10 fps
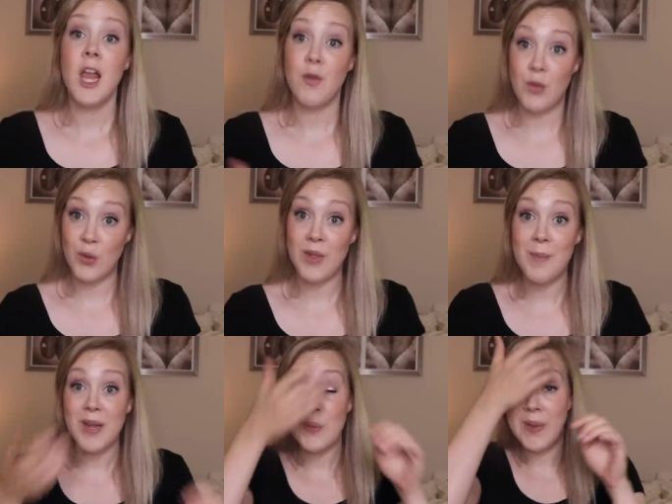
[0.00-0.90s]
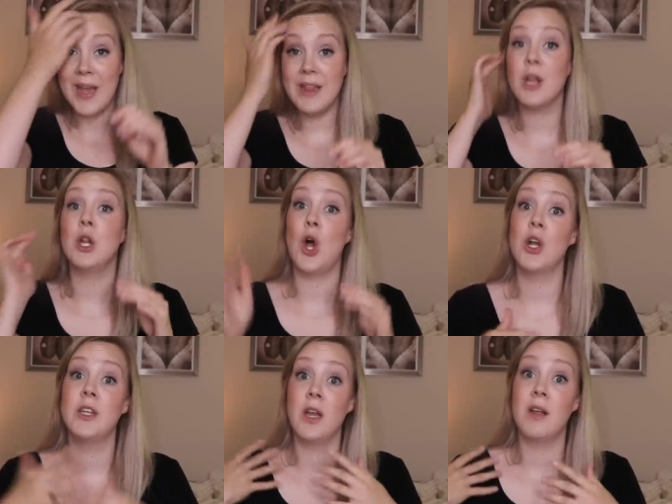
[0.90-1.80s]
If you're somebody who gets
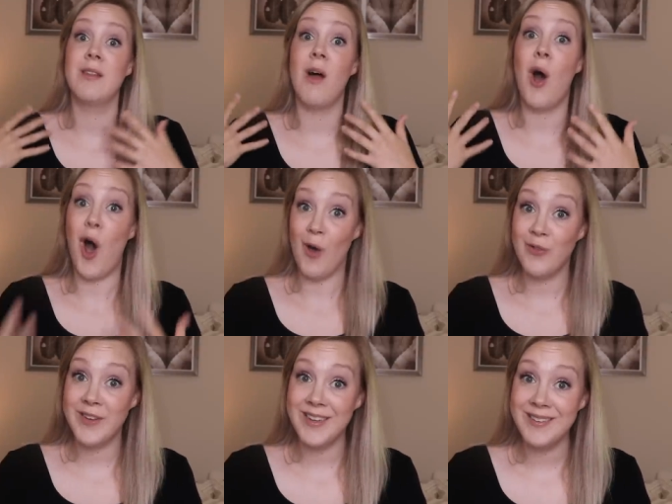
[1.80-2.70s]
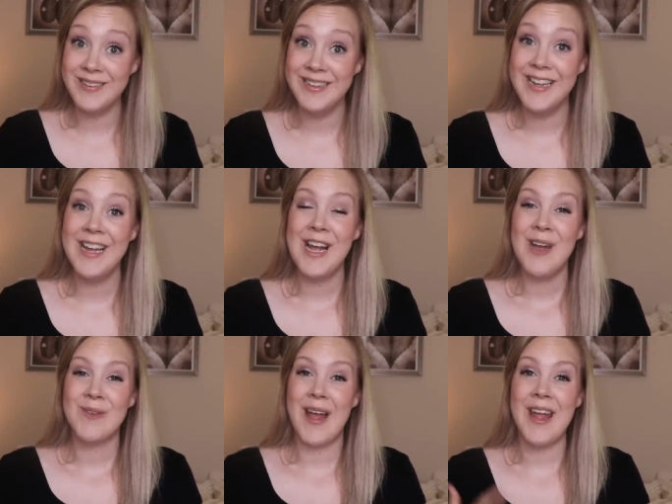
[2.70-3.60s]
clogged ducts often,
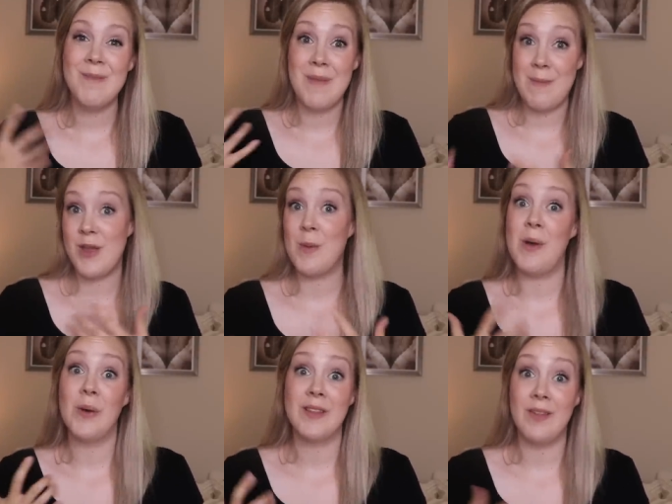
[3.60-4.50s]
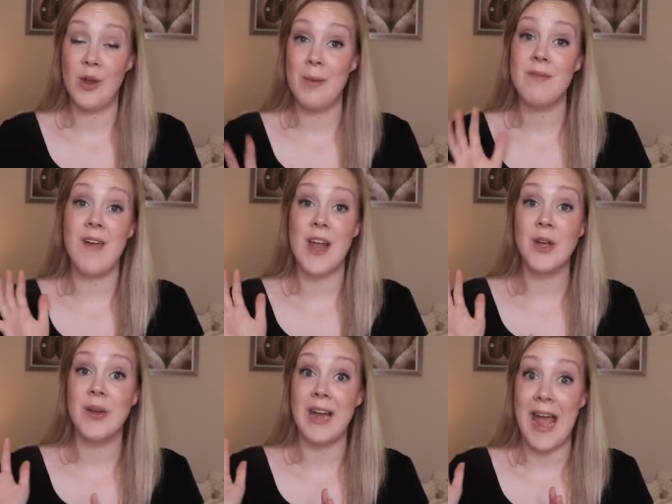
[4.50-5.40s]
right? Maybe your milk is a little bit
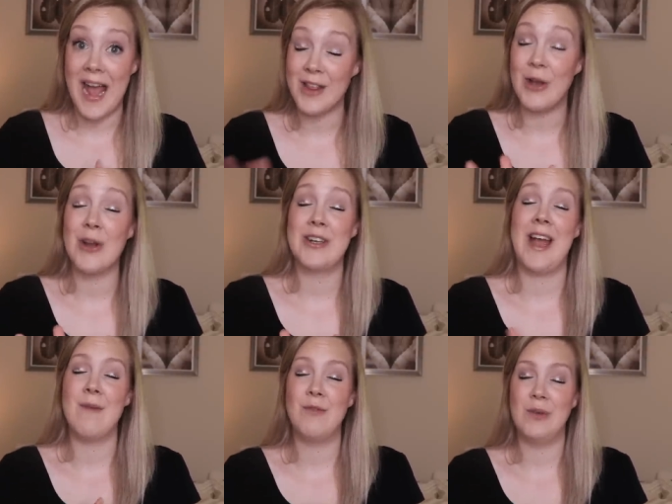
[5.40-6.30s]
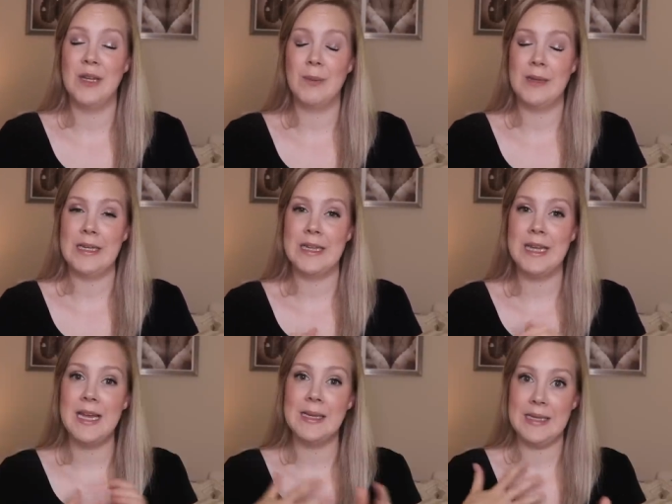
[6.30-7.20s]
fattier. It has a hard time fully
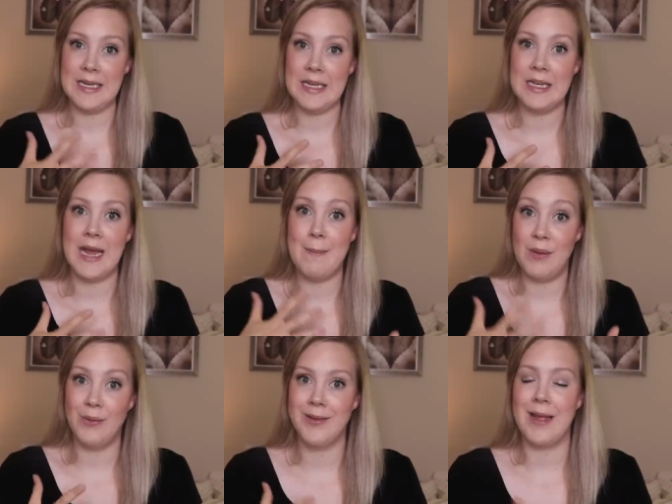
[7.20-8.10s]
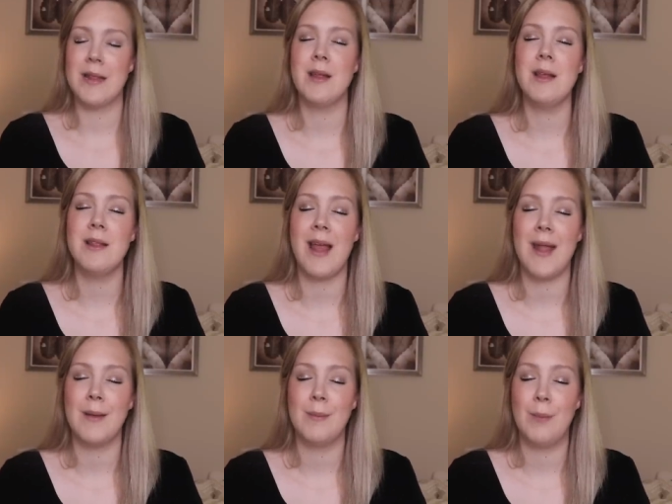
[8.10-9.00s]
releasing, leading to that milk stasis
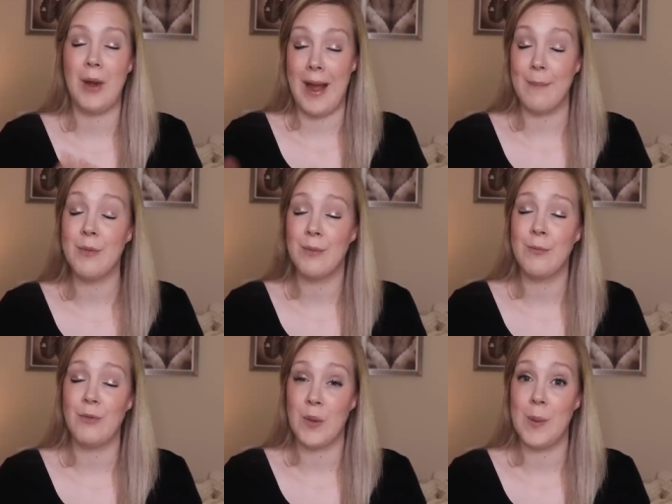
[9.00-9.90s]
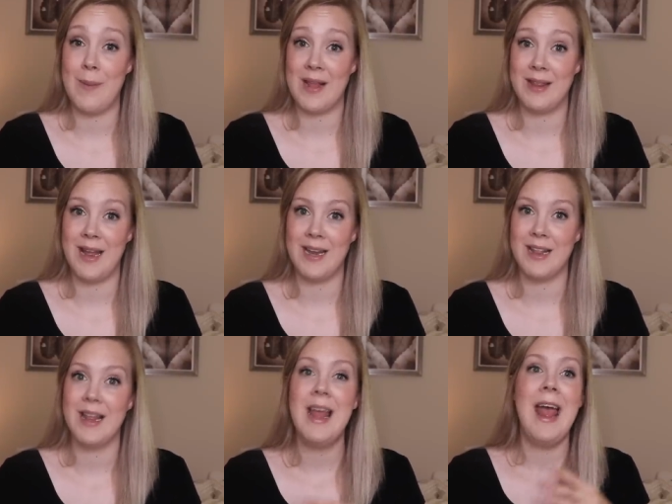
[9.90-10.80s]
and perhaps frequent
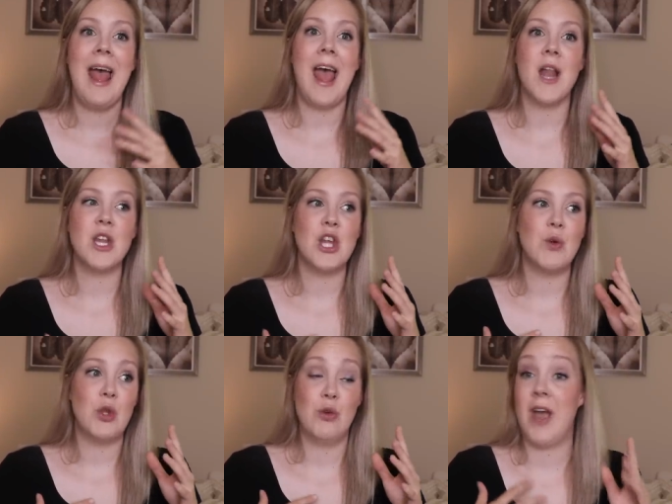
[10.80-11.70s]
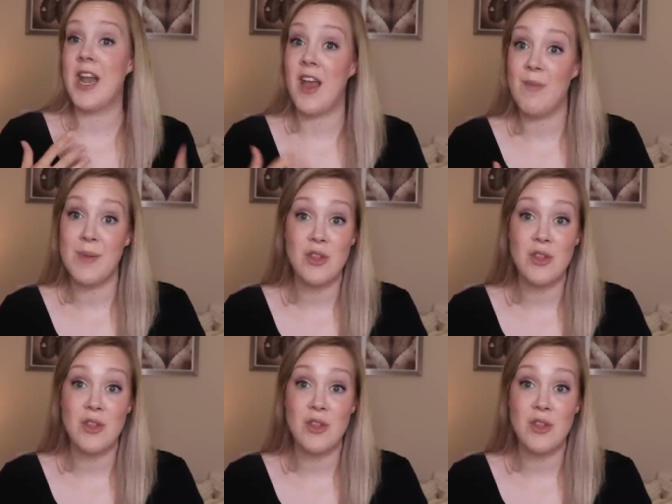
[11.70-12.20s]
mastitis. And you, you kind of have been